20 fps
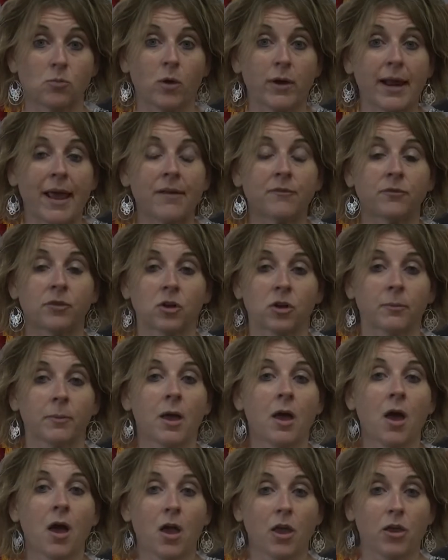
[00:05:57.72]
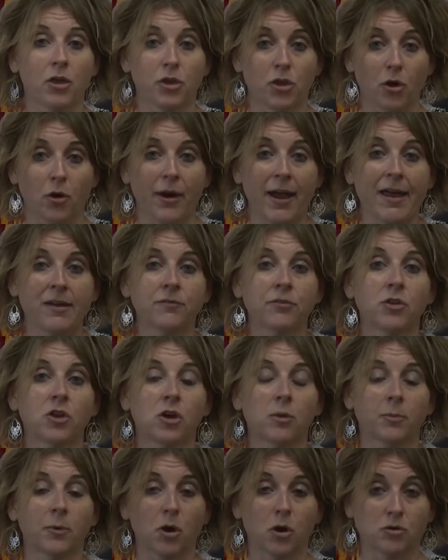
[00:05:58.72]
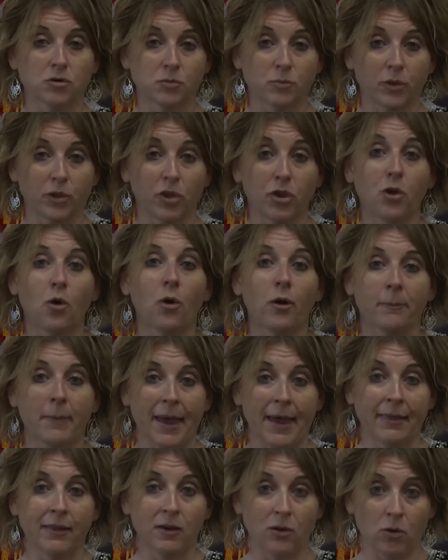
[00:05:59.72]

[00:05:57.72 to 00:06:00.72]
one envelope. Your envelope goes with your ballot